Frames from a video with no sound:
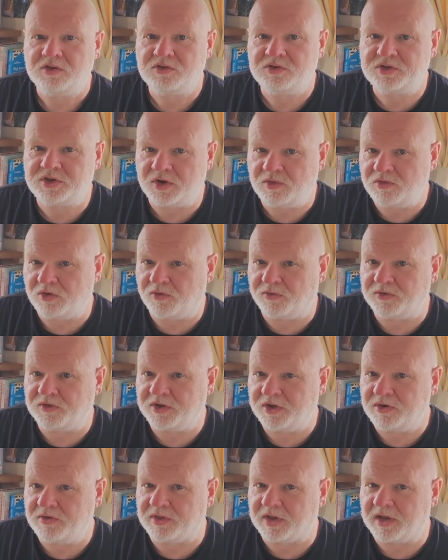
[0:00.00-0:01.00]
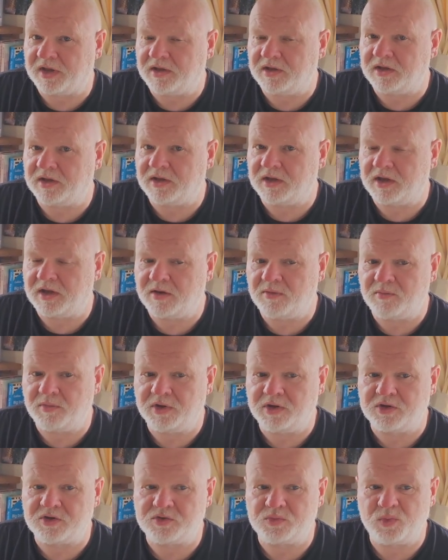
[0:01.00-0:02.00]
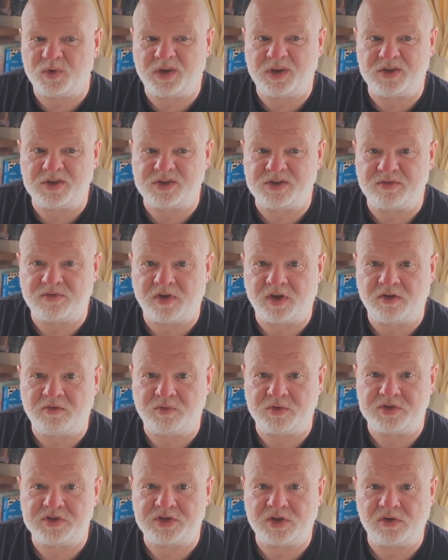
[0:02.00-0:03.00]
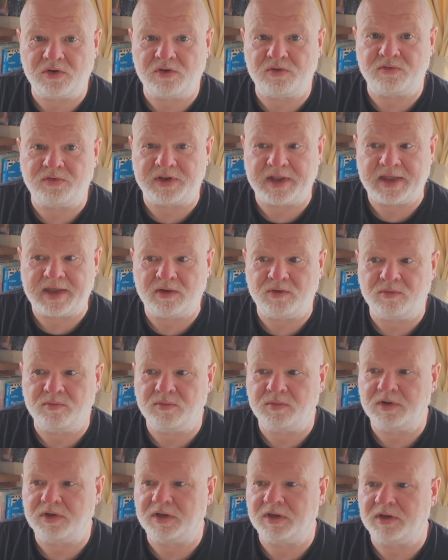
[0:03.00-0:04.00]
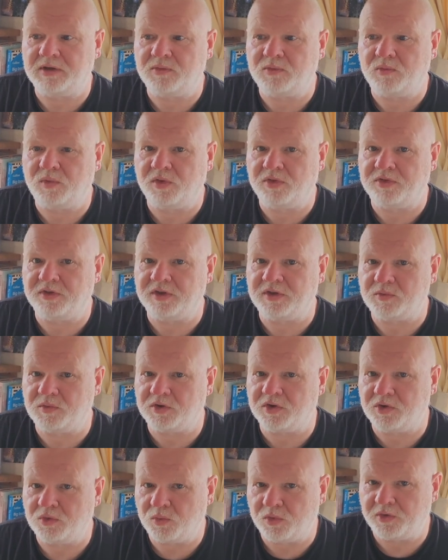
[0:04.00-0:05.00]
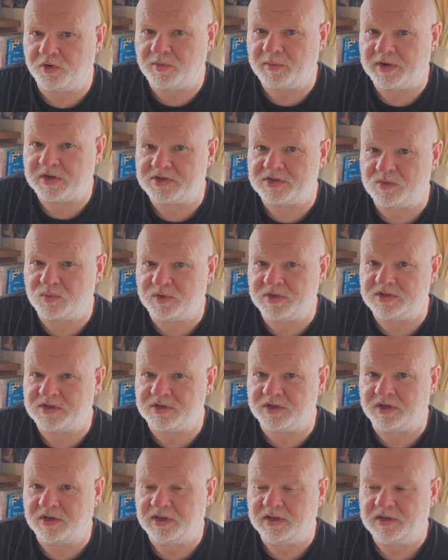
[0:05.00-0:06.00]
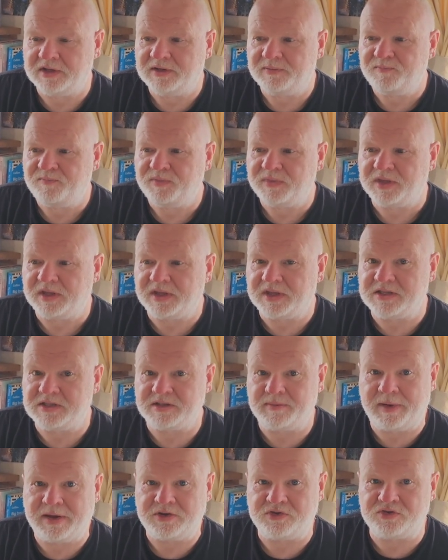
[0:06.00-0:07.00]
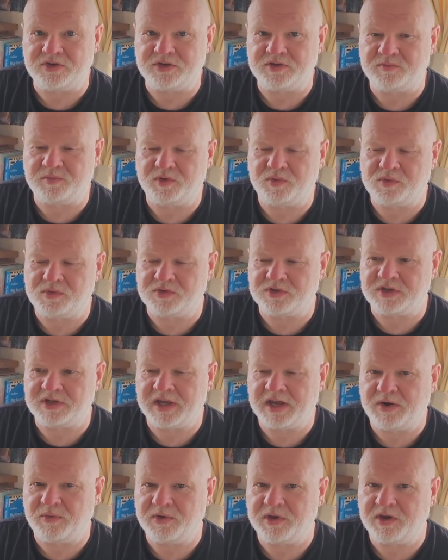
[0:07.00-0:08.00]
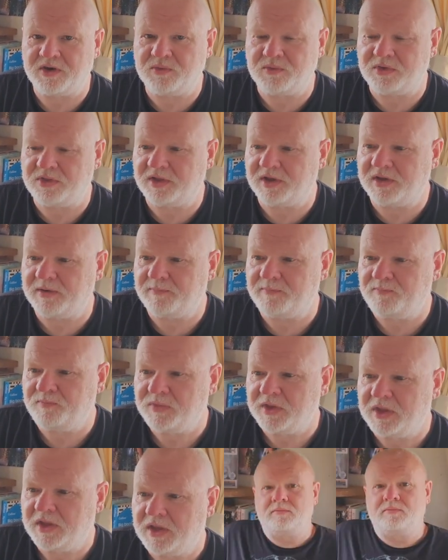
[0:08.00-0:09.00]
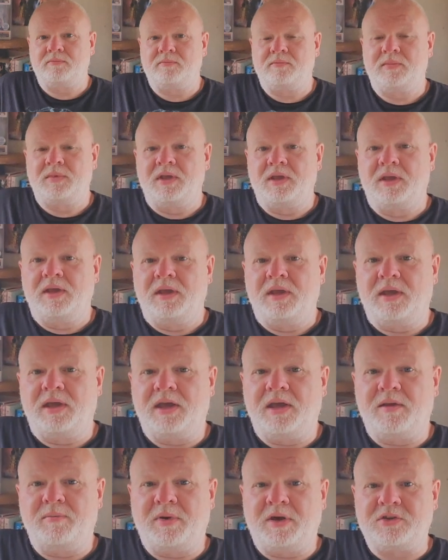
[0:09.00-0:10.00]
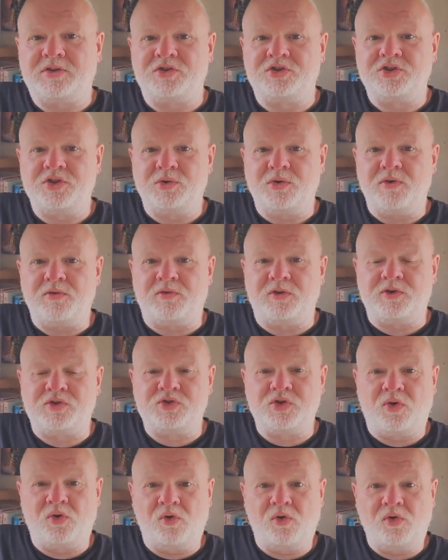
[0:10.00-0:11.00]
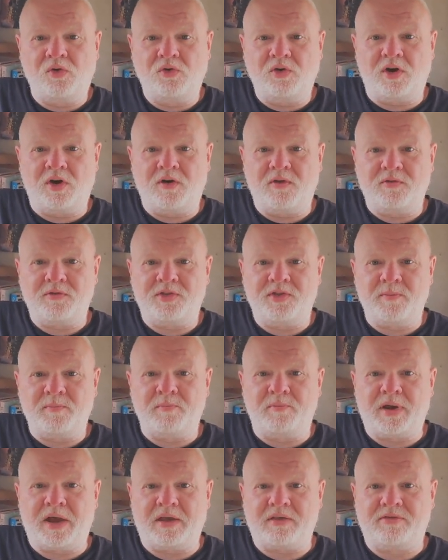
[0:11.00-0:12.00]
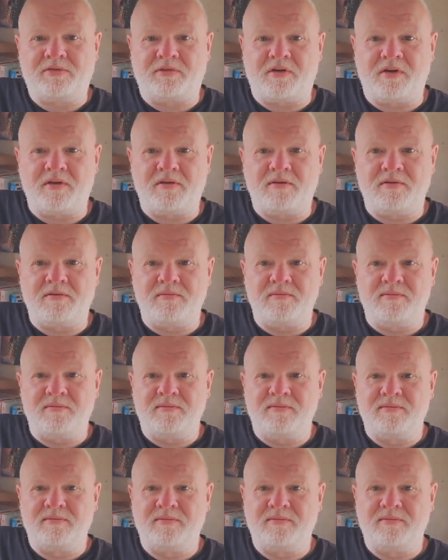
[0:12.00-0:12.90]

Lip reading: Don't often do that because we can survive with solar for now. One thing that we're going to worry about in winter is the batteries, but we'll see how we go with that. And back to Stuart for a tour of the bathroom.